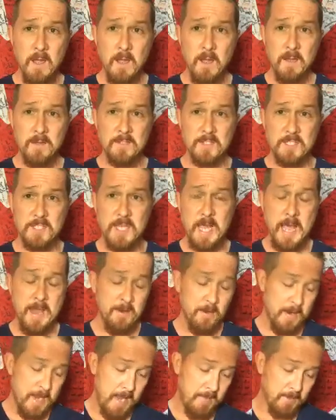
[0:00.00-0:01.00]

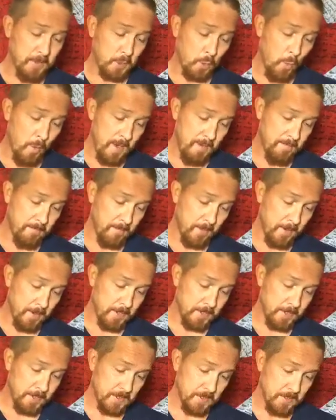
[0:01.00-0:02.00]
the
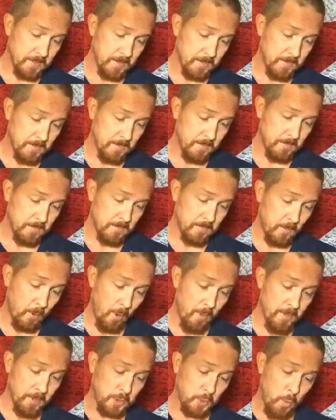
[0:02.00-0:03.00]
21st,
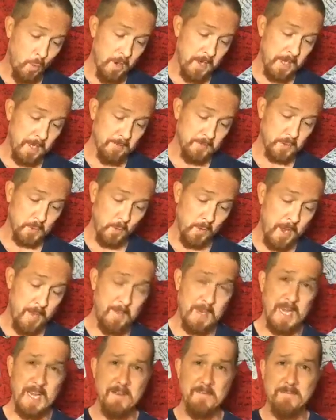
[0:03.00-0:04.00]
or on the 20th, sorry, I'm
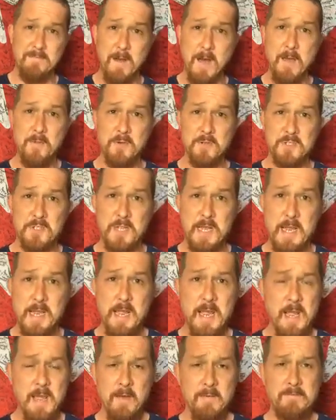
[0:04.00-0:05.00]
getting Father's Day.
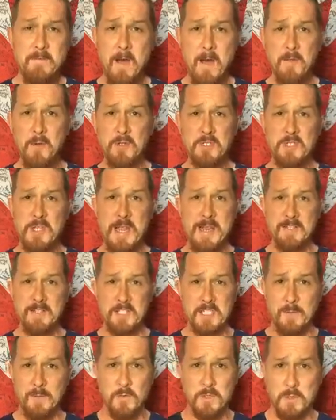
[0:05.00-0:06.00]
Father's Day and
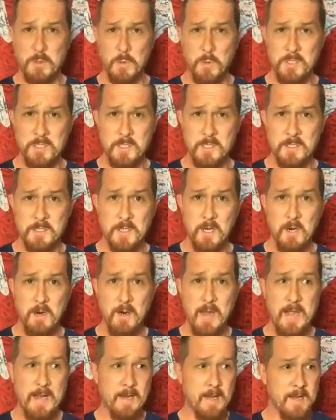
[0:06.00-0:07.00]
summer solstice
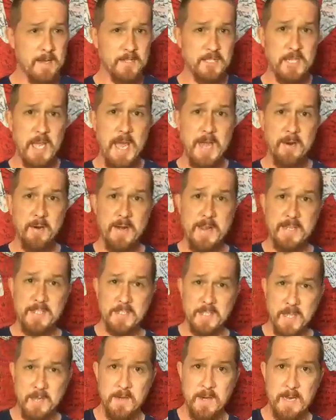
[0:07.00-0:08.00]
are like Saturday,
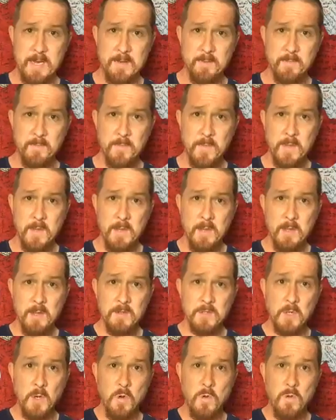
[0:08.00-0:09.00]
Sunday.
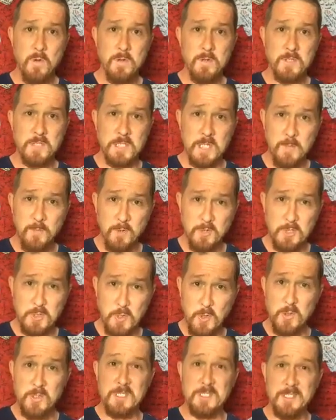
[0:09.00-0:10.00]
So summer
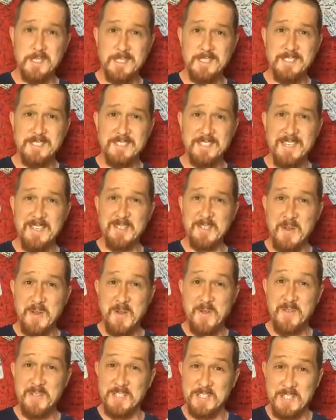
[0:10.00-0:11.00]
solstice is
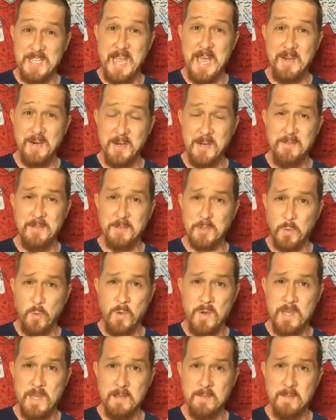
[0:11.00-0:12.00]
on the Saturday the
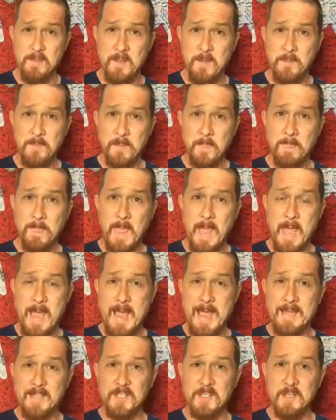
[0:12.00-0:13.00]
20th
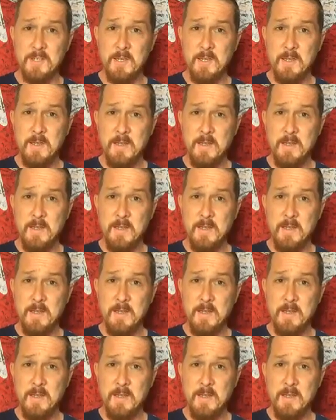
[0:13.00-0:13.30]
at